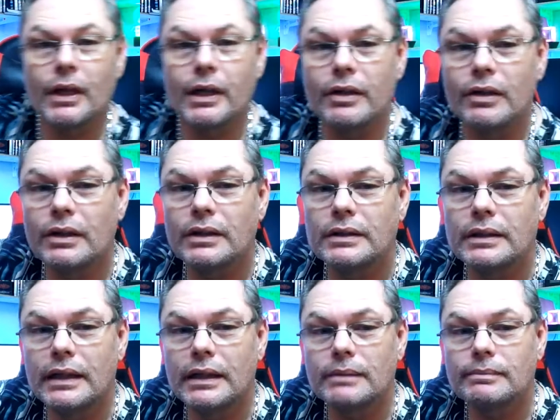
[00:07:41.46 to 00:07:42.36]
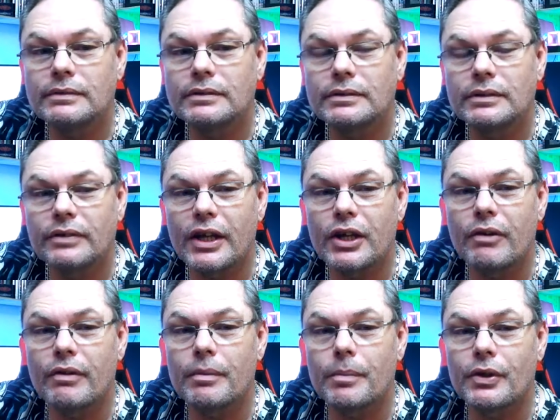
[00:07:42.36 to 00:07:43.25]
know, thank
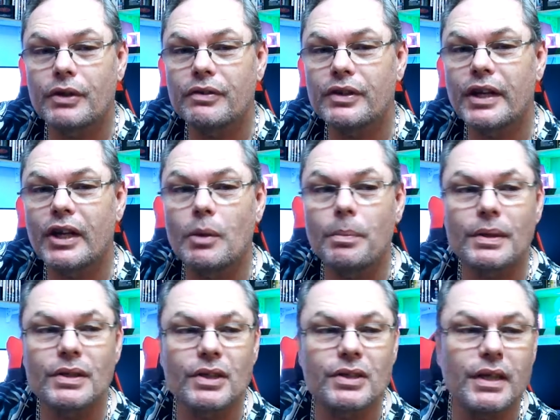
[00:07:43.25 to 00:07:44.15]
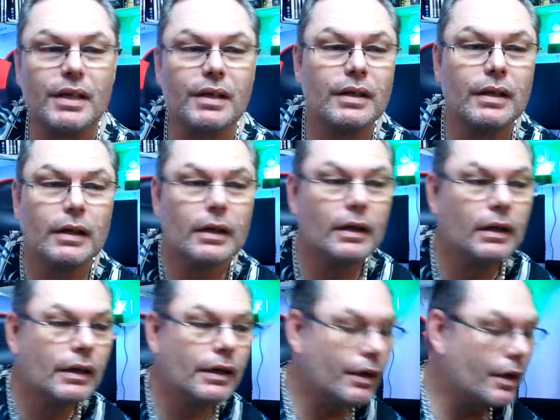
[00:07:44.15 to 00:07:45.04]
you everybody for the help, as I said.
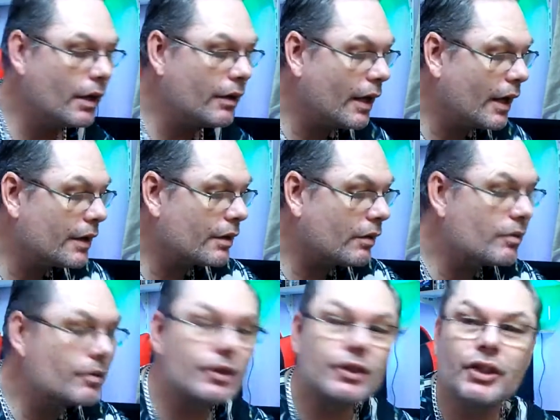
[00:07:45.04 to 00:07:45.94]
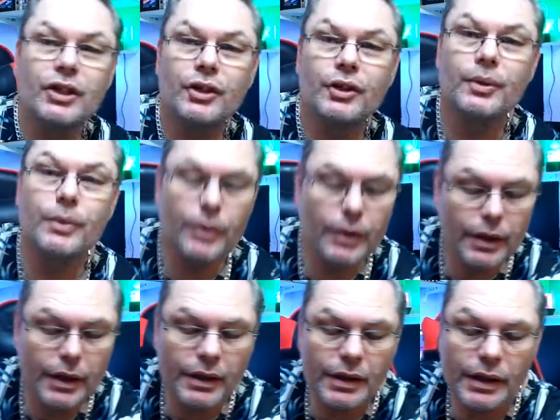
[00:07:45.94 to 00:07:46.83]
You know, and I will see you
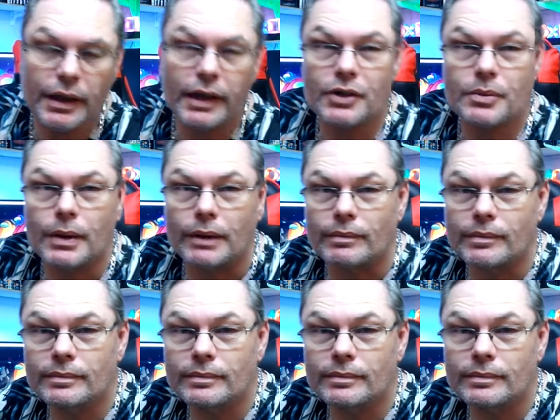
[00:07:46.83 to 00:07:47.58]
in the next one.